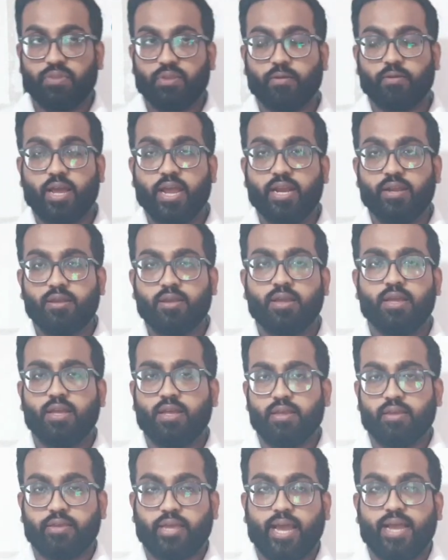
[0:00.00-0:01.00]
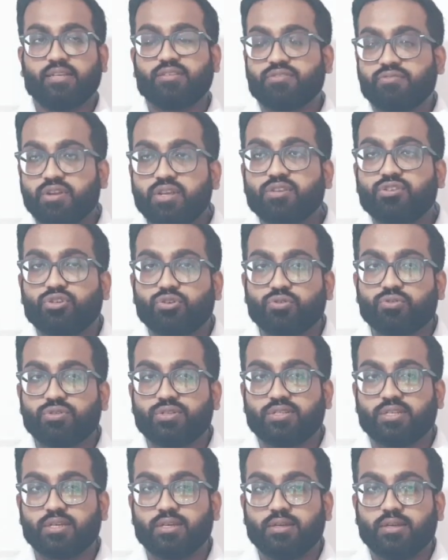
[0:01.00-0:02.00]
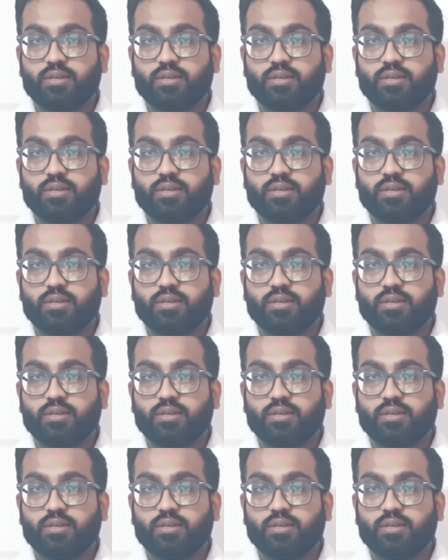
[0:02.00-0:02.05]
right? Gastric juice.